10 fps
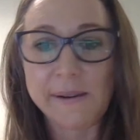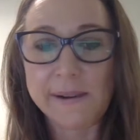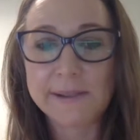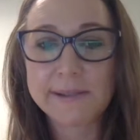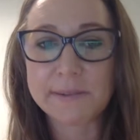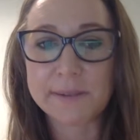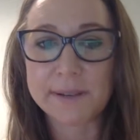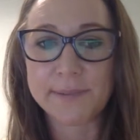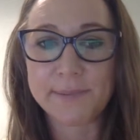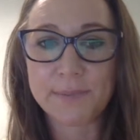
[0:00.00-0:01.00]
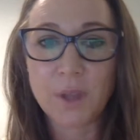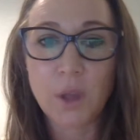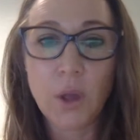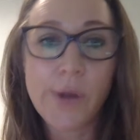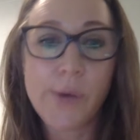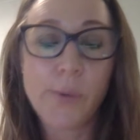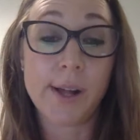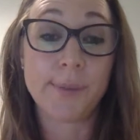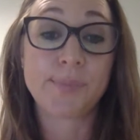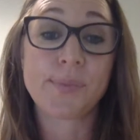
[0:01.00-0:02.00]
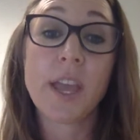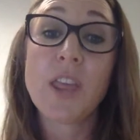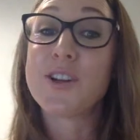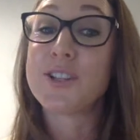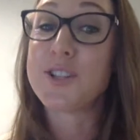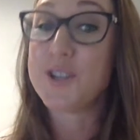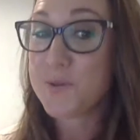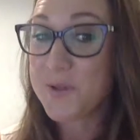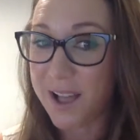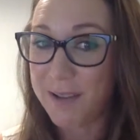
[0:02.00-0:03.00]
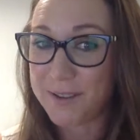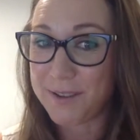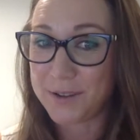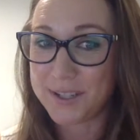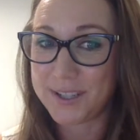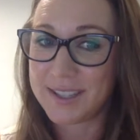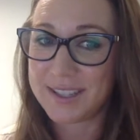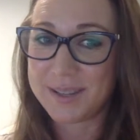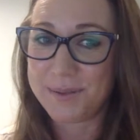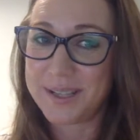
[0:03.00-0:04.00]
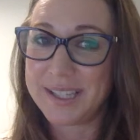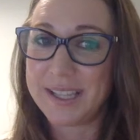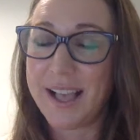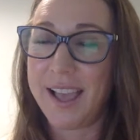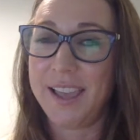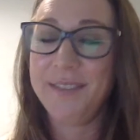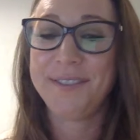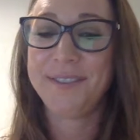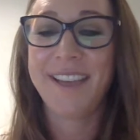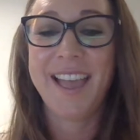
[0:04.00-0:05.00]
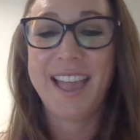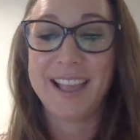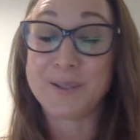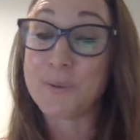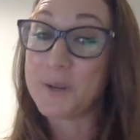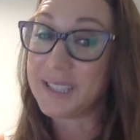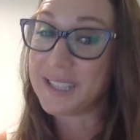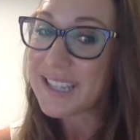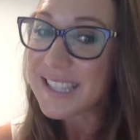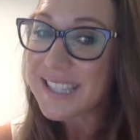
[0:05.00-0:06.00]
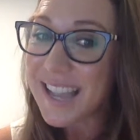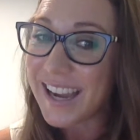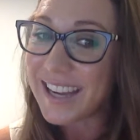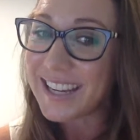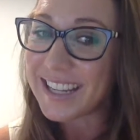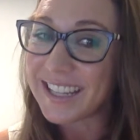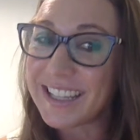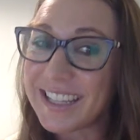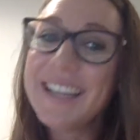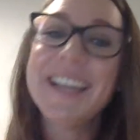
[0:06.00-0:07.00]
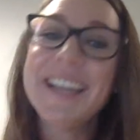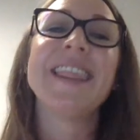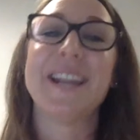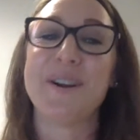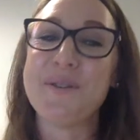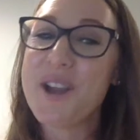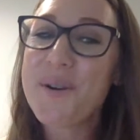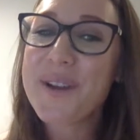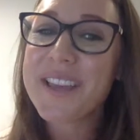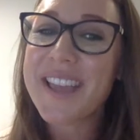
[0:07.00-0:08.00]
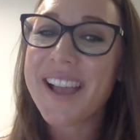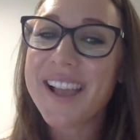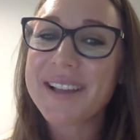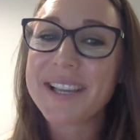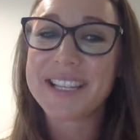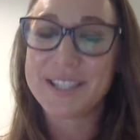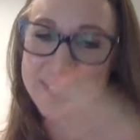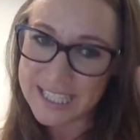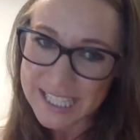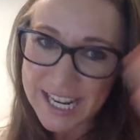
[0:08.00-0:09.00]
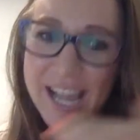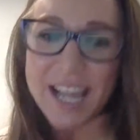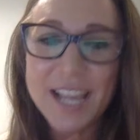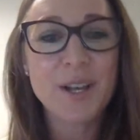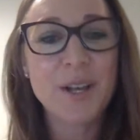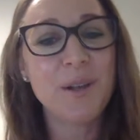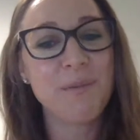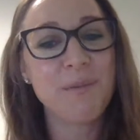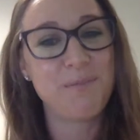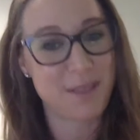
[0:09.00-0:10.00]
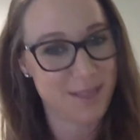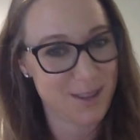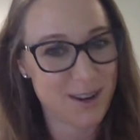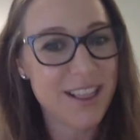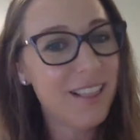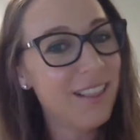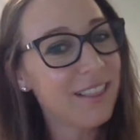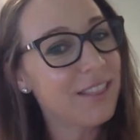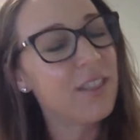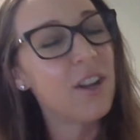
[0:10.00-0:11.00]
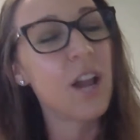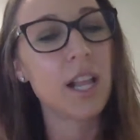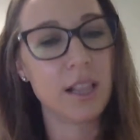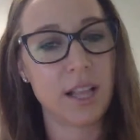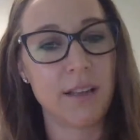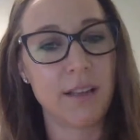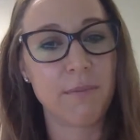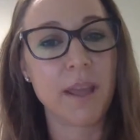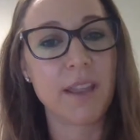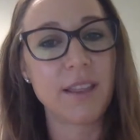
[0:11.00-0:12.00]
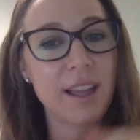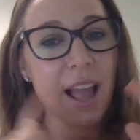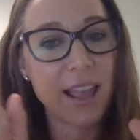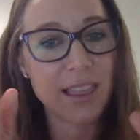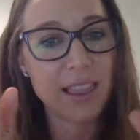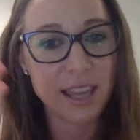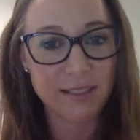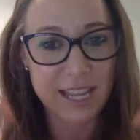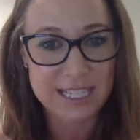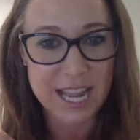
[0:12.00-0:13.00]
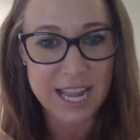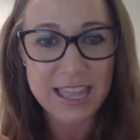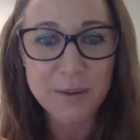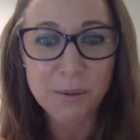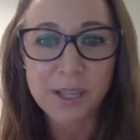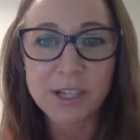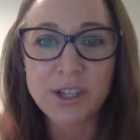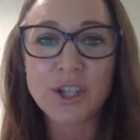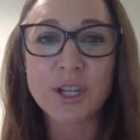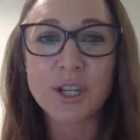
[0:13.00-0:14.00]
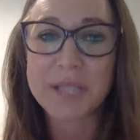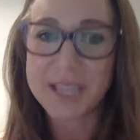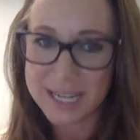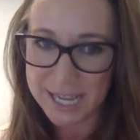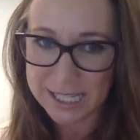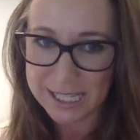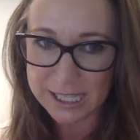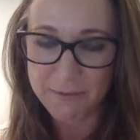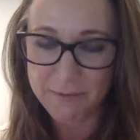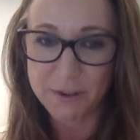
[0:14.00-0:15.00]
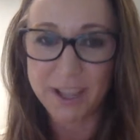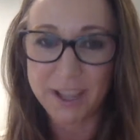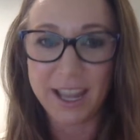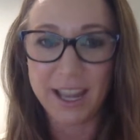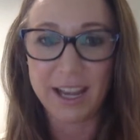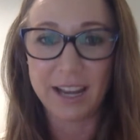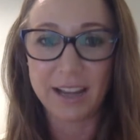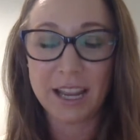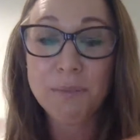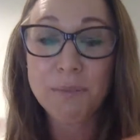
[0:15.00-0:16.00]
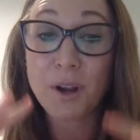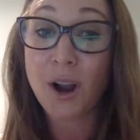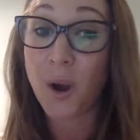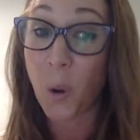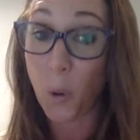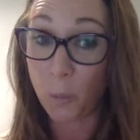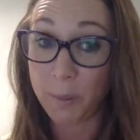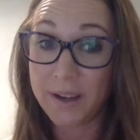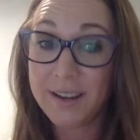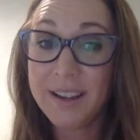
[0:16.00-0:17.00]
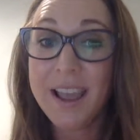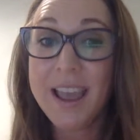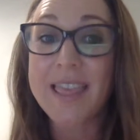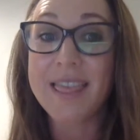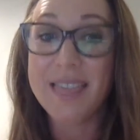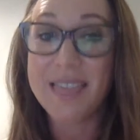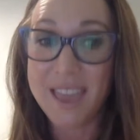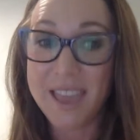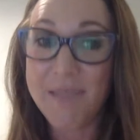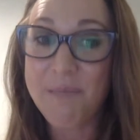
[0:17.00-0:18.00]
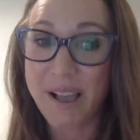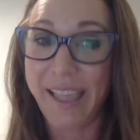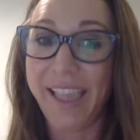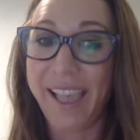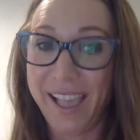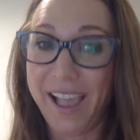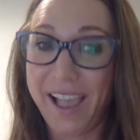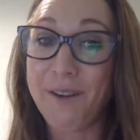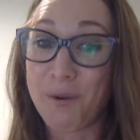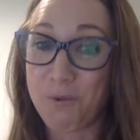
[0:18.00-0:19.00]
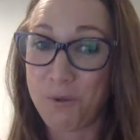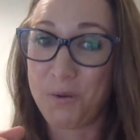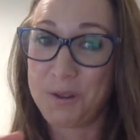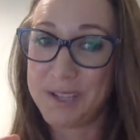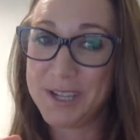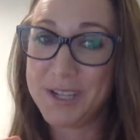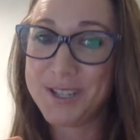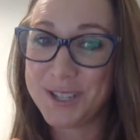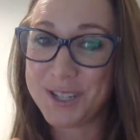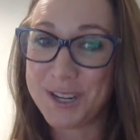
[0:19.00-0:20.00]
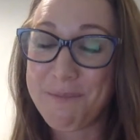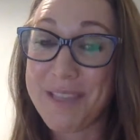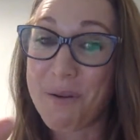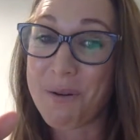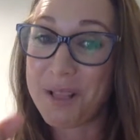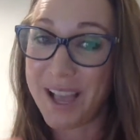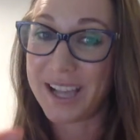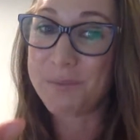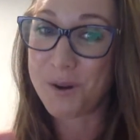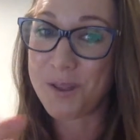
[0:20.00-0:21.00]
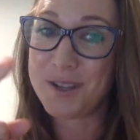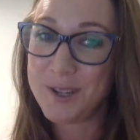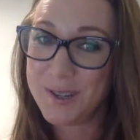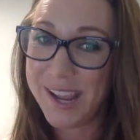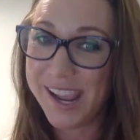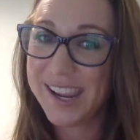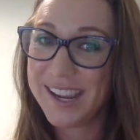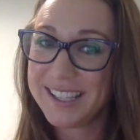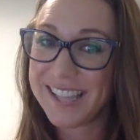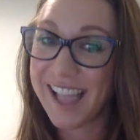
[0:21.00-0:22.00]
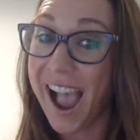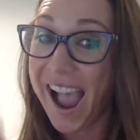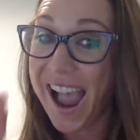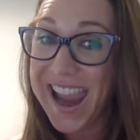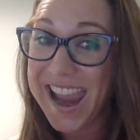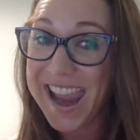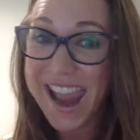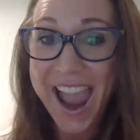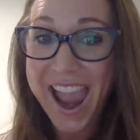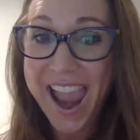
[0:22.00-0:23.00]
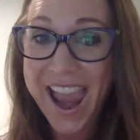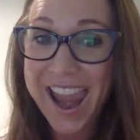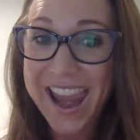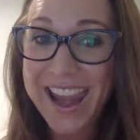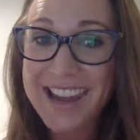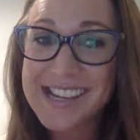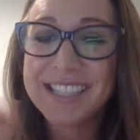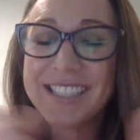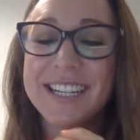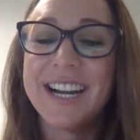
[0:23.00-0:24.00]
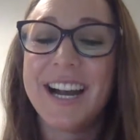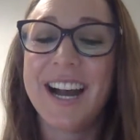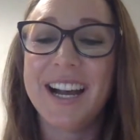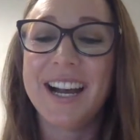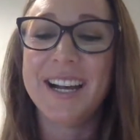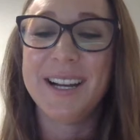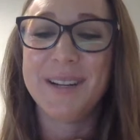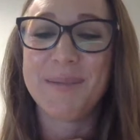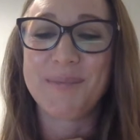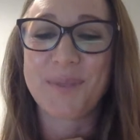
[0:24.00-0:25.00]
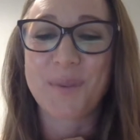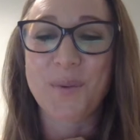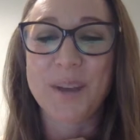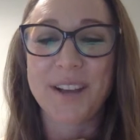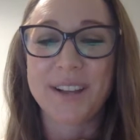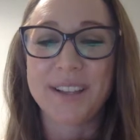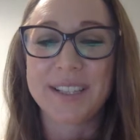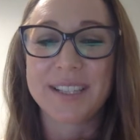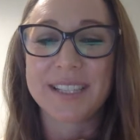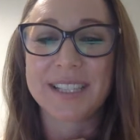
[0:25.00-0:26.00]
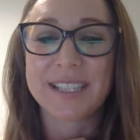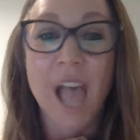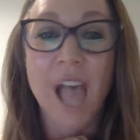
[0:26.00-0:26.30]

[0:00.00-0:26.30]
That's weird. Well, there's a new love interest in someone's life. It's really exciting. They don't know it yet because they're in denial, but they're not in love. But I think if they take the relationship to the next level and keep their heart open, they might have a real relationship that will last more than 2 dates. Yay! What else?